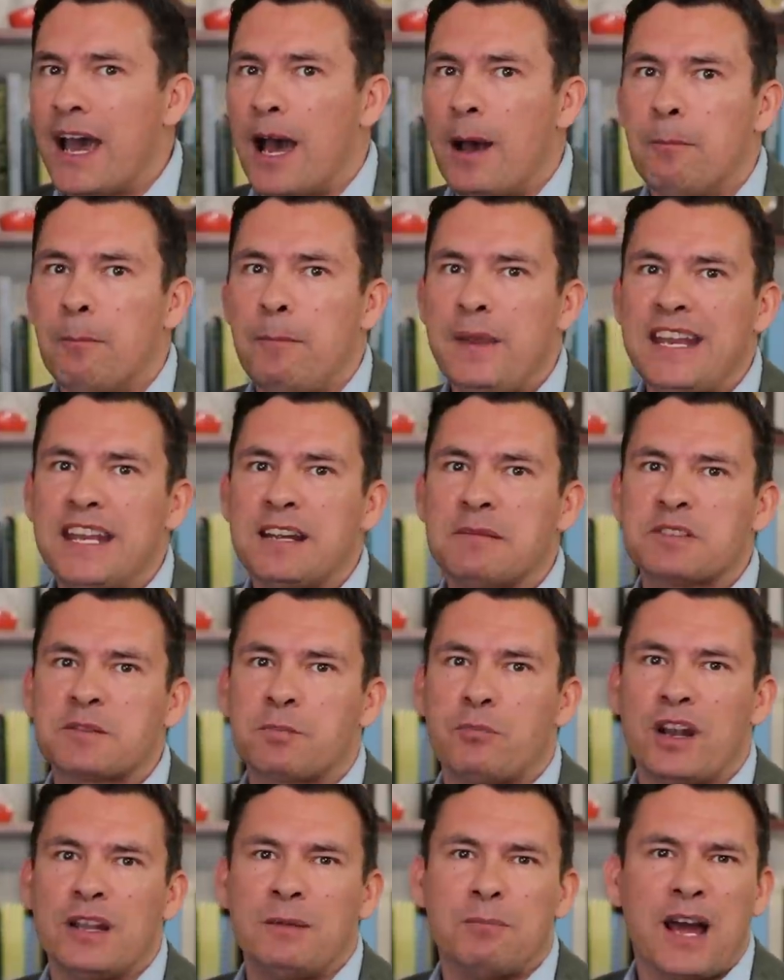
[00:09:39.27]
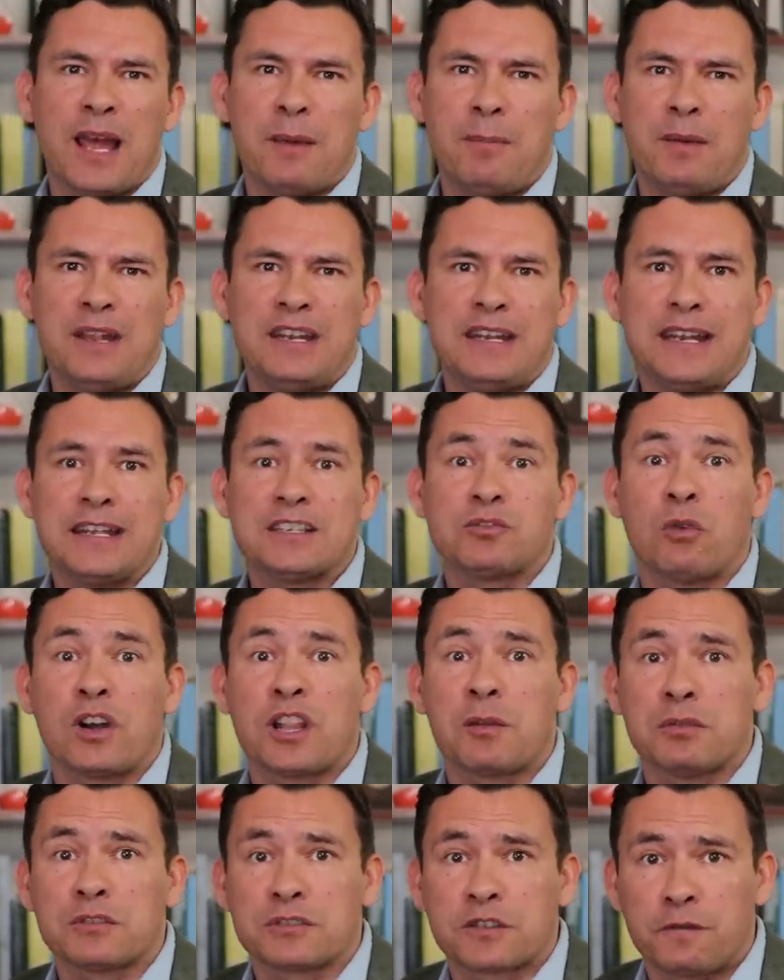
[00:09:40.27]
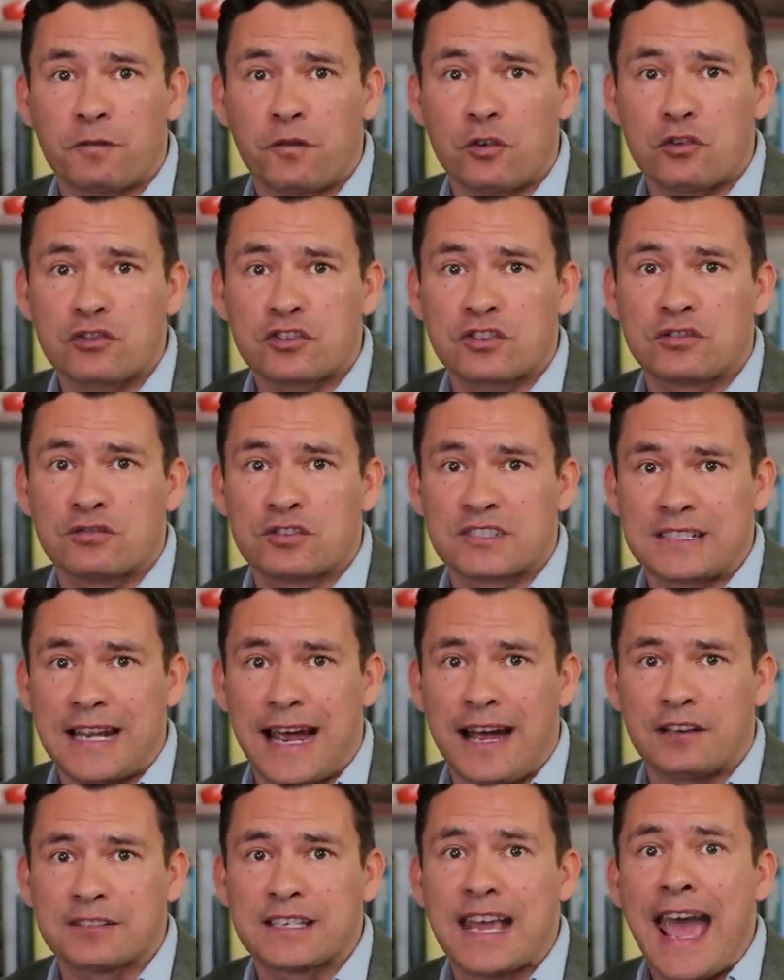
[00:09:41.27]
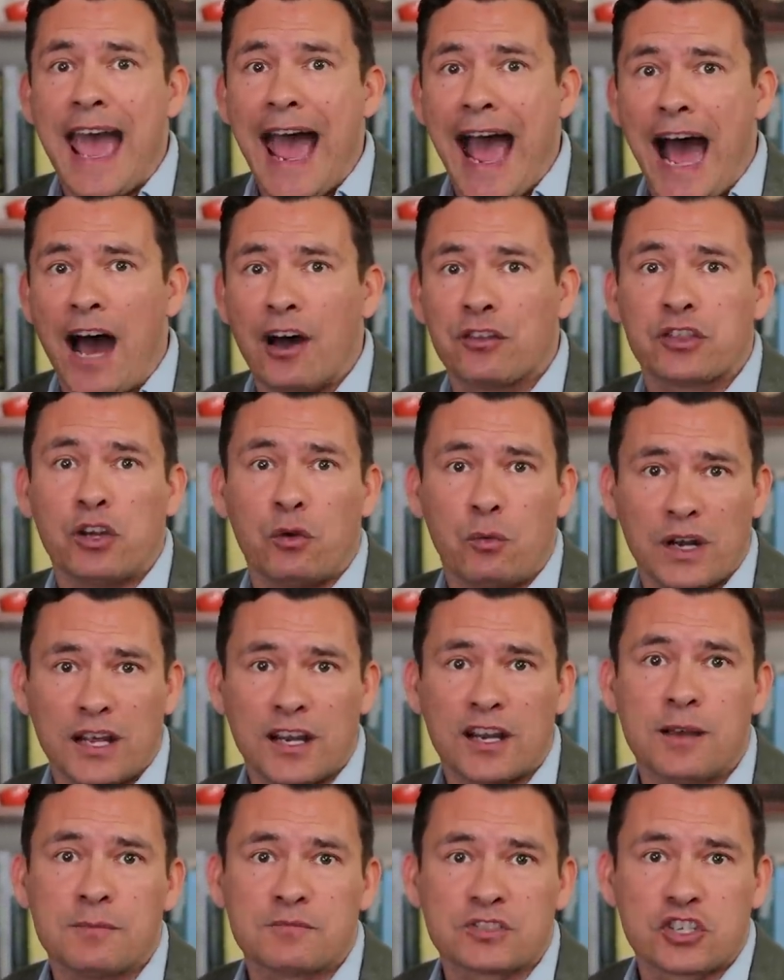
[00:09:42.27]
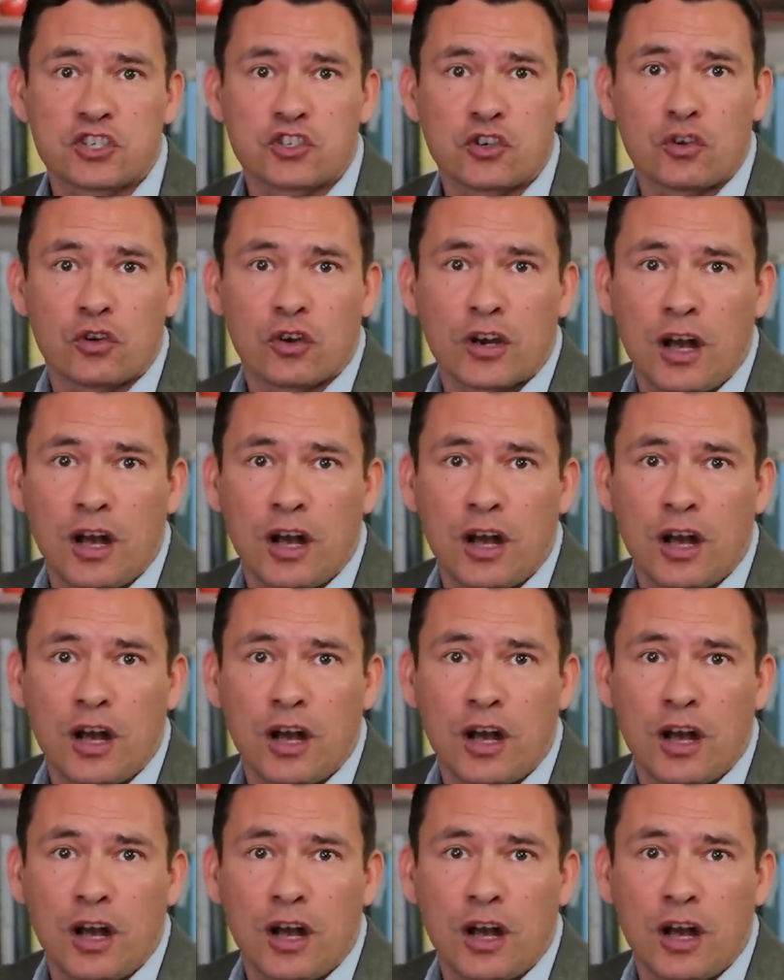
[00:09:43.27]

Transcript: A medium spread, in my opinion, is one of the most versatile styles out there when it comes to shirt